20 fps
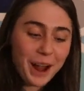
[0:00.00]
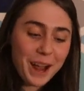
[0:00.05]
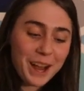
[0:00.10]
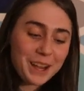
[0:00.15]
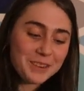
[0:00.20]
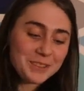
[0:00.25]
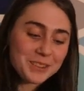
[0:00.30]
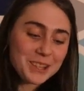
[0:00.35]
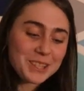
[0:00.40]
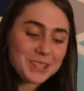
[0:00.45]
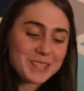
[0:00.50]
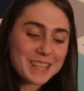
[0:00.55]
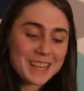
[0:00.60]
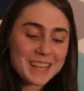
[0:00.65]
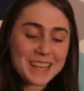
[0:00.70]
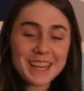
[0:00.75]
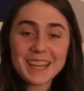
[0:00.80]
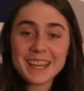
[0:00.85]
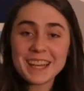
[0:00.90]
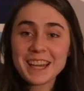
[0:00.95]
Ryan
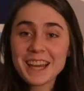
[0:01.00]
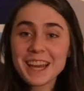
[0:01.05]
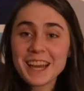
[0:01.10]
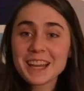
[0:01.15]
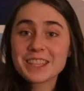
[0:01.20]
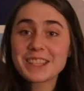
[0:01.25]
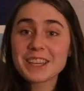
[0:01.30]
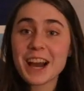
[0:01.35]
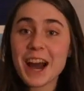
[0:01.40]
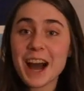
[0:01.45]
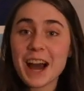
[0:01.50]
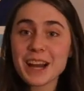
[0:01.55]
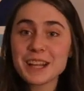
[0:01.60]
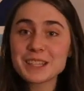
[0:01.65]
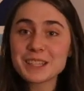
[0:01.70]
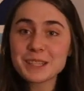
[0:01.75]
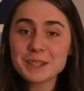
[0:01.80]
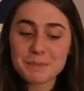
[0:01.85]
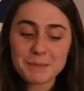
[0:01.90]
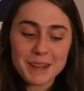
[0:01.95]
Rossini, John
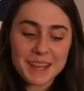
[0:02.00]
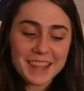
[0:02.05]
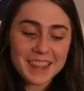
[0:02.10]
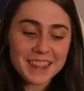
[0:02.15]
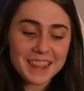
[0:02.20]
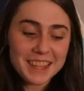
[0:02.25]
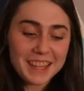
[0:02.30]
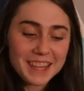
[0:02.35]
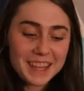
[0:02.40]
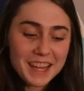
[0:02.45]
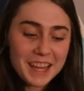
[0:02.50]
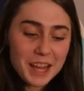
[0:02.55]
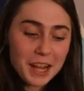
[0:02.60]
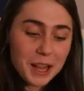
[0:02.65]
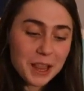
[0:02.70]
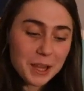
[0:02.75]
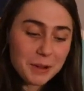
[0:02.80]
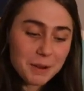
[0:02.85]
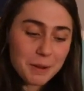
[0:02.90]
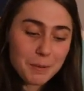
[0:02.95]
Smith,
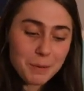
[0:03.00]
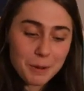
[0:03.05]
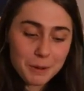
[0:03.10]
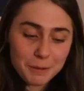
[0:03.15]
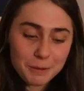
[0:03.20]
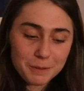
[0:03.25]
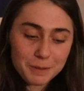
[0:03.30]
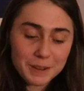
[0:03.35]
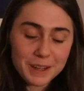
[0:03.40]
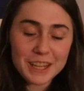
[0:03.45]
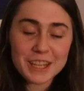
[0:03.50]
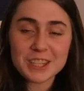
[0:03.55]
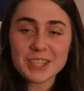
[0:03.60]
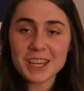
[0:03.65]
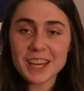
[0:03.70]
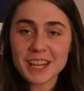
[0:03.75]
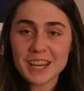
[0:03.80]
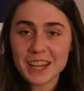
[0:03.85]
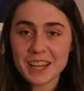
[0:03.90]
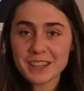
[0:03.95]
Chloe Wolf, and
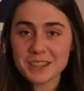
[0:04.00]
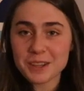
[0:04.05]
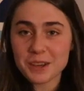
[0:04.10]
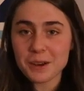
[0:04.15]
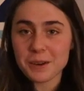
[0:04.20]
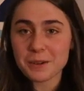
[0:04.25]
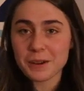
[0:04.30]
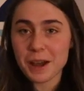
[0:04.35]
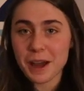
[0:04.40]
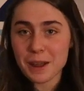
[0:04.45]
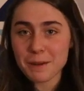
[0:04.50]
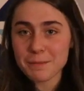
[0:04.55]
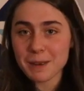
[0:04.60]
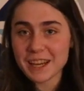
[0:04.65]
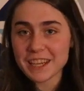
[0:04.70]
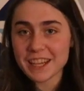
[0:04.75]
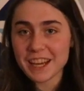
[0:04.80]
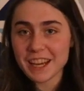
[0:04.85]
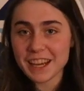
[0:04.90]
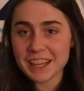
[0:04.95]
GNN's own On May
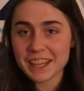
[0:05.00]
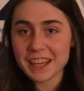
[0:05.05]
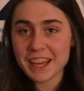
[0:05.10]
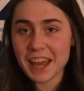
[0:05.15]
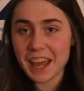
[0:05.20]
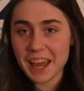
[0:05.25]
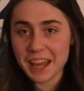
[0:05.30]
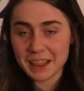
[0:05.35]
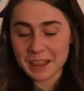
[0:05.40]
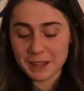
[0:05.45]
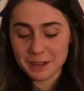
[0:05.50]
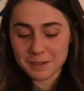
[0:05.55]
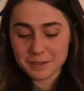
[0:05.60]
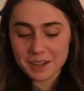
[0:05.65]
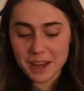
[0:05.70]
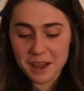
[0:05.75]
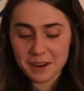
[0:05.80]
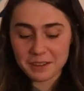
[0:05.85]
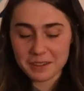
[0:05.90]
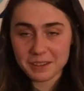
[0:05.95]
Deck and Liv
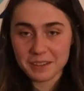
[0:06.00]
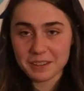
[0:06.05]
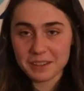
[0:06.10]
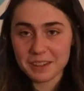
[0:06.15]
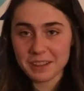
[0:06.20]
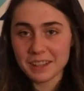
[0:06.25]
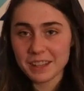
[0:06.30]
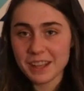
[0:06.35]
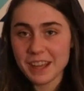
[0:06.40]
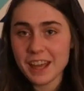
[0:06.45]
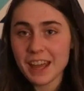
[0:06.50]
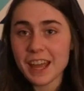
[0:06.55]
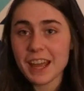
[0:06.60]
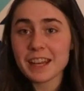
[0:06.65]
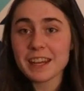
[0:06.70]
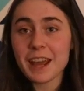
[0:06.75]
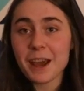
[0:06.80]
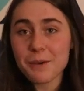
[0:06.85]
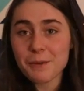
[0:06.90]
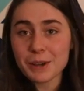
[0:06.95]
Tennell. And
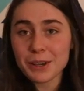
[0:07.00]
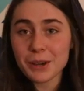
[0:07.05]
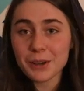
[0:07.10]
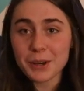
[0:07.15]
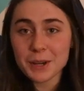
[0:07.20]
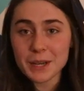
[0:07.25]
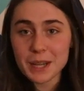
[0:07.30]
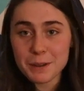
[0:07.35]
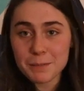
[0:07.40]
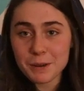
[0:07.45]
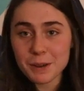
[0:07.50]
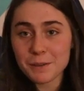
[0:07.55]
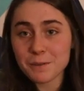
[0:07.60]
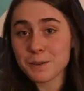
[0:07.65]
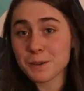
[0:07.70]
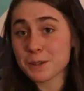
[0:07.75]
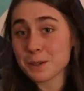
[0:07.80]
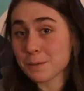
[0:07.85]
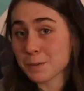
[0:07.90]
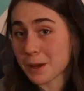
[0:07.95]
now we go to Nima
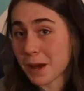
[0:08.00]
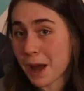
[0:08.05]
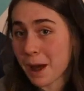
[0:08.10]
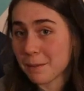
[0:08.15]
for some